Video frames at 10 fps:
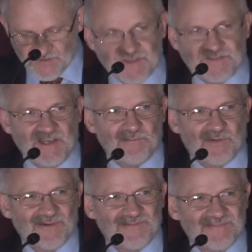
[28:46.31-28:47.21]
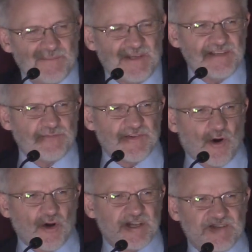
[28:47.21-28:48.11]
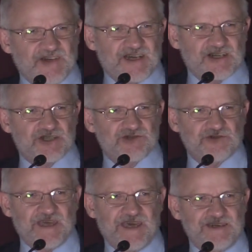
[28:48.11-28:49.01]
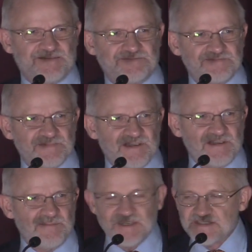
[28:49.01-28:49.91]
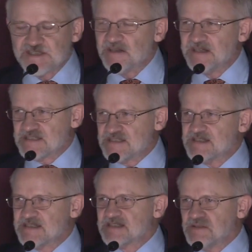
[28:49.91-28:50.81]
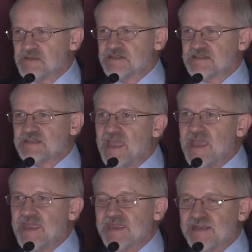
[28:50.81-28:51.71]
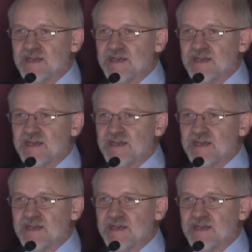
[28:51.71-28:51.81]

of the temple. I mean, this was architecture that, I mean, it still exists to this day.